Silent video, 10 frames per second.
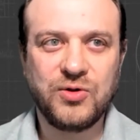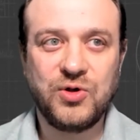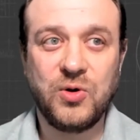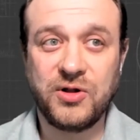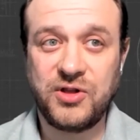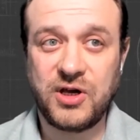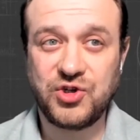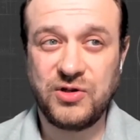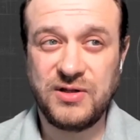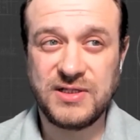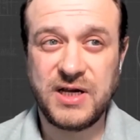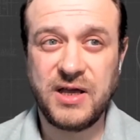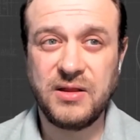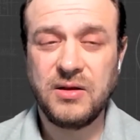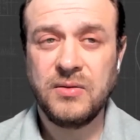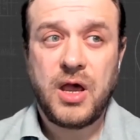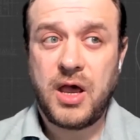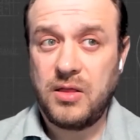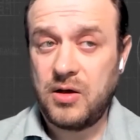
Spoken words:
your architecture and design and